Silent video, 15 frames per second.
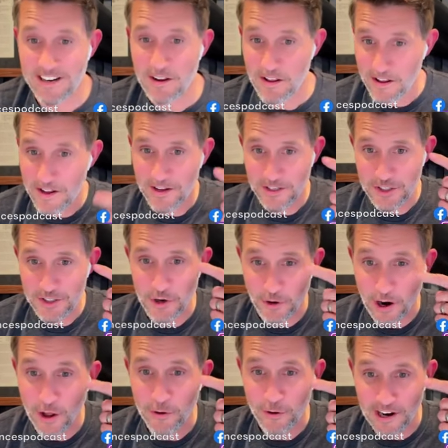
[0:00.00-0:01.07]
I assume. Yeah. So
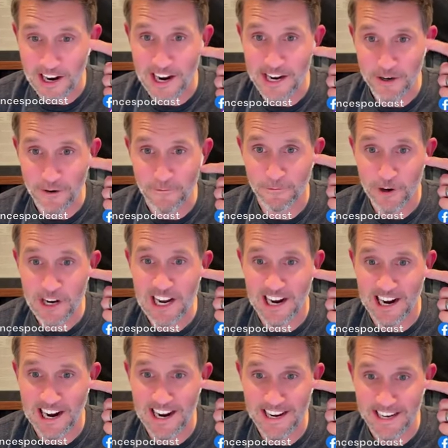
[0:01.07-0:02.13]
your other eye, your free
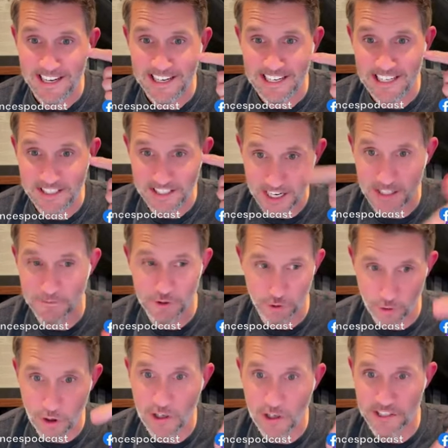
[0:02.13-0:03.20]
eye, is kind of
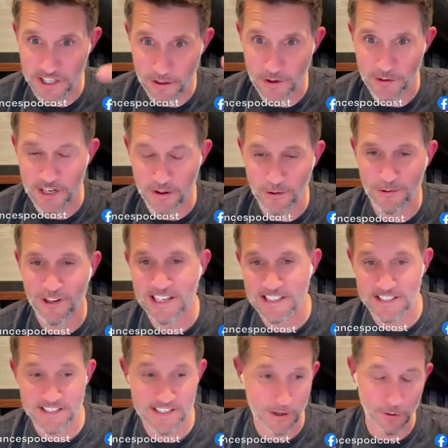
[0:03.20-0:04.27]
drawn to those other
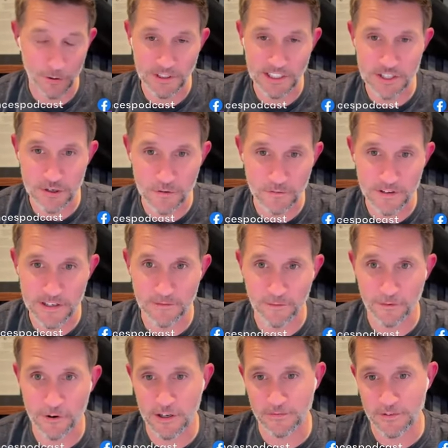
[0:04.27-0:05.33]
lights that are only two feet in
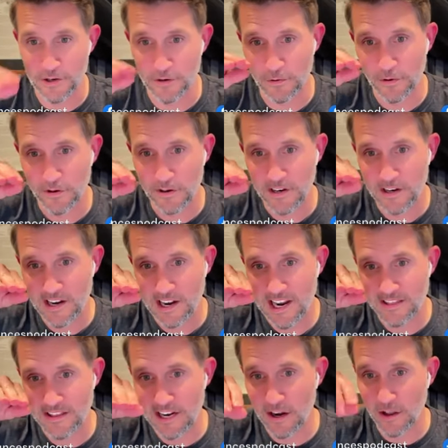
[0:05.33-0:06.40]
front of you.
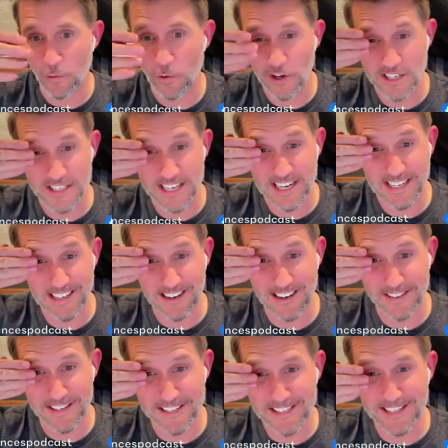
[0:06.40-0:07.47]
And the other one is like
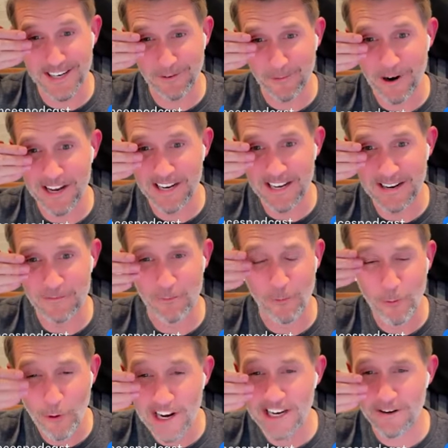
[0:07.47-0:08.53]
on this thing right
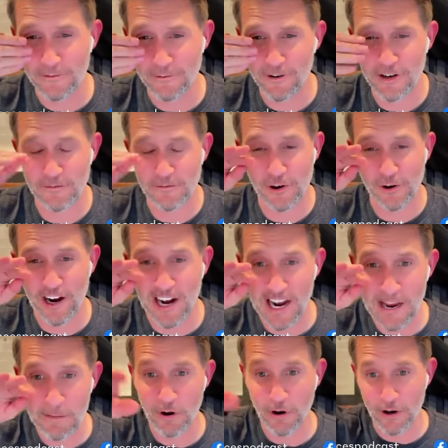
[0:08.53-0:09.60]
right in front of your
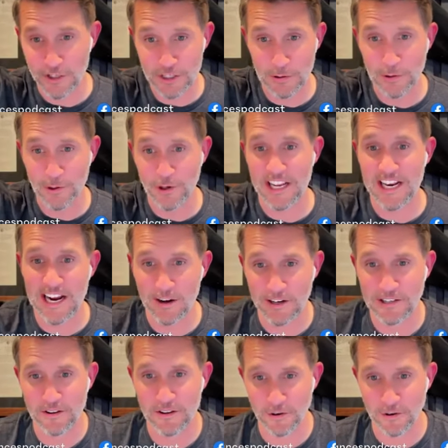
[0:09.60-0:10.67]
eye, but also looking out
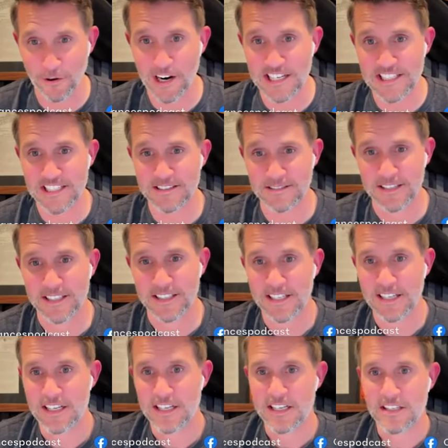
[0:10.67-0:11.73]
into the horizon.
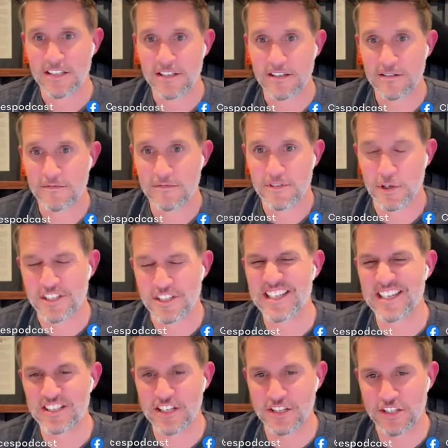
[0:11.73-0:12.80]
Yeah, yeah. So it's
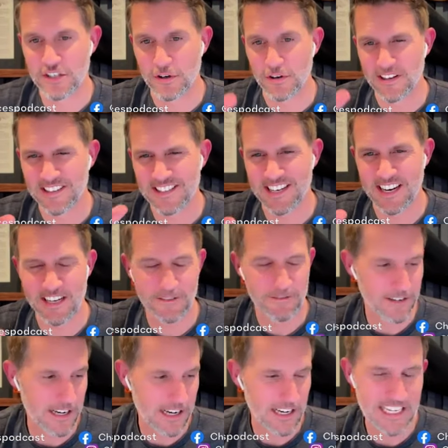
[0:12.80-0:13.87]
disconcert. It's kind
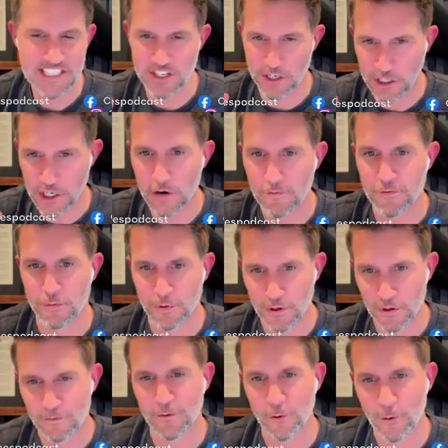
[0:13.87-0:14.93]
of uh, it's
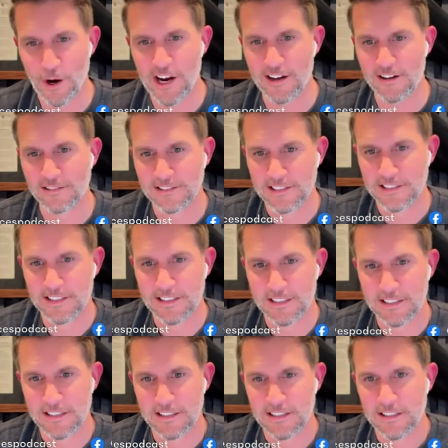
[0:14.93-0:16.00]
uncomfortable for a while.
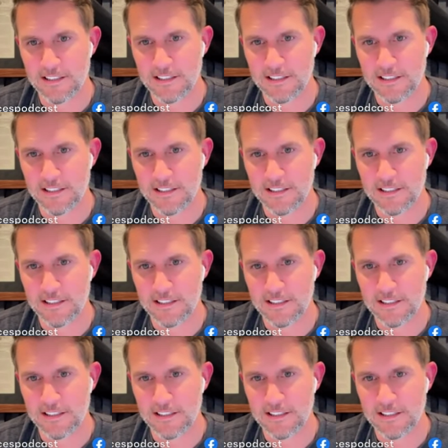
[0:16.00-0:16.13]
Mm-hmm.